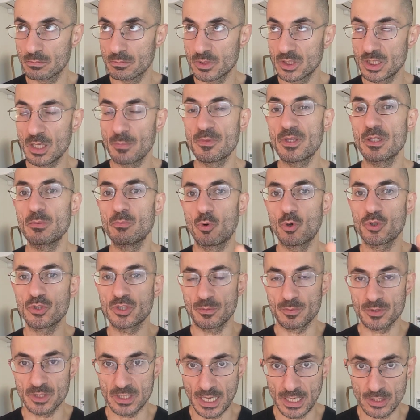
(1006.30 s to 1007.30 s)
something more
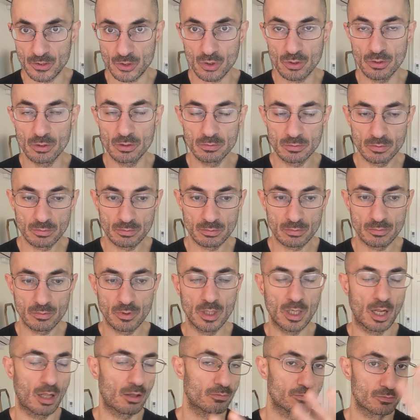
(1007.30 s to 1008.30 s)
substantial,
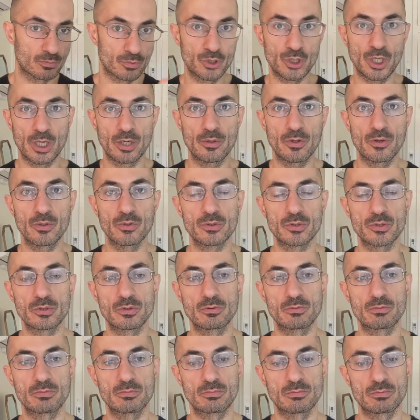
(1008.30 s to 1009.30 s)
and I'll share
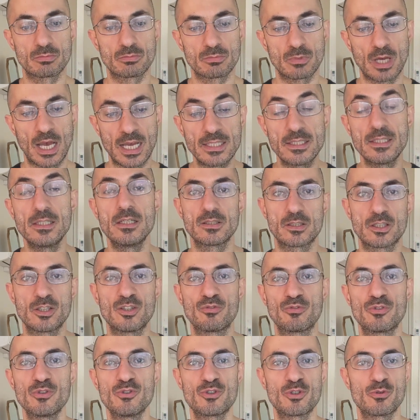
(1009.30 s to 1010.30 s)
those ideas in
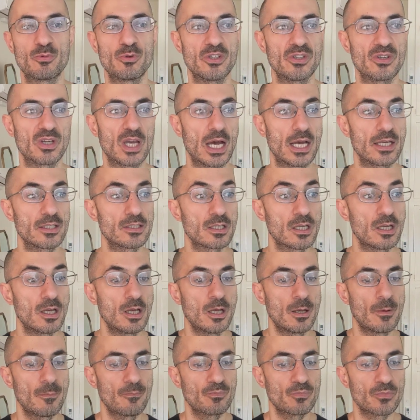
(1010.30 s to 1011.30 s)
the future with you guys,
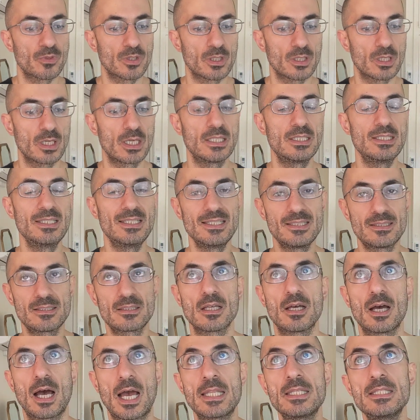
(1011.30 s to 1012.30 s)

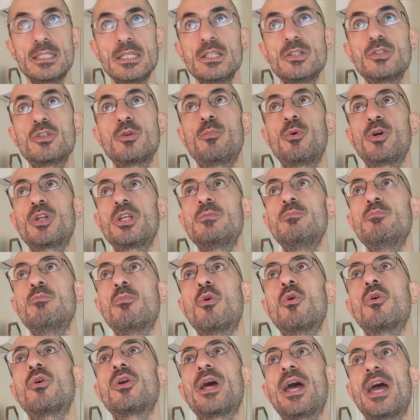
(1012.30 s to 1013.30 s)
I need to put in
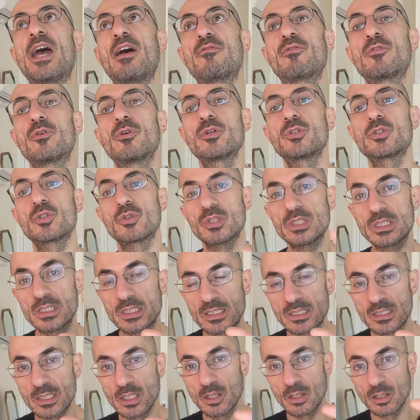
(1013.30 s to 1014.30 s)
more effort to
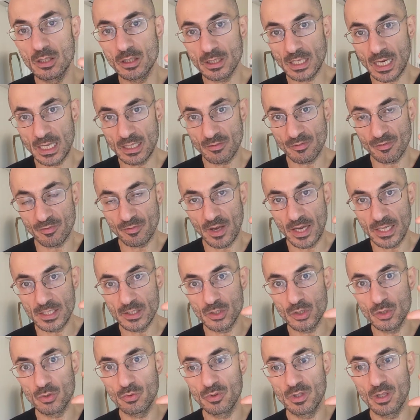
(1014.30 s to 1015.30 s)
still kind of
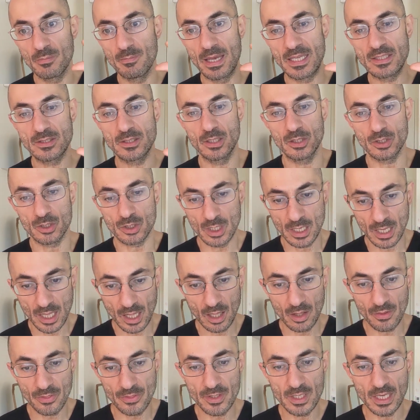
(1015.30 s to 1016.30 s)
fine-tune the message.
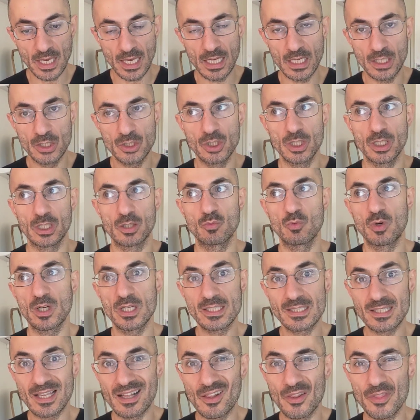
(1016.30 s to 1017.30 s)
Healthy aging, what
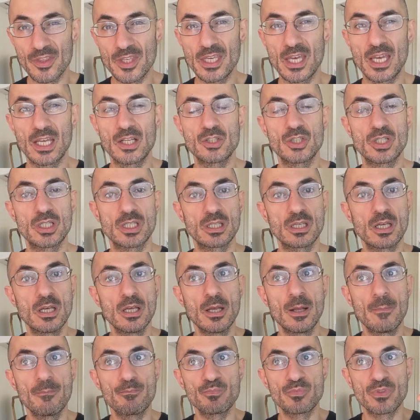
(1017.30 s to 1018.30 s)
is healthy aging?
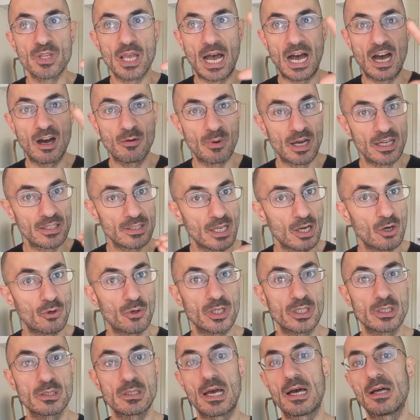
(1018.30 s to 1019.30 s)
How am I
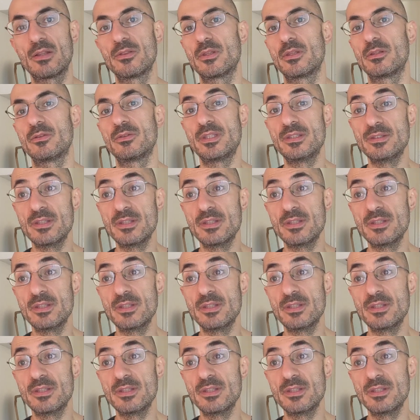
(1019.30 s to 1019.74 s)
narrowing down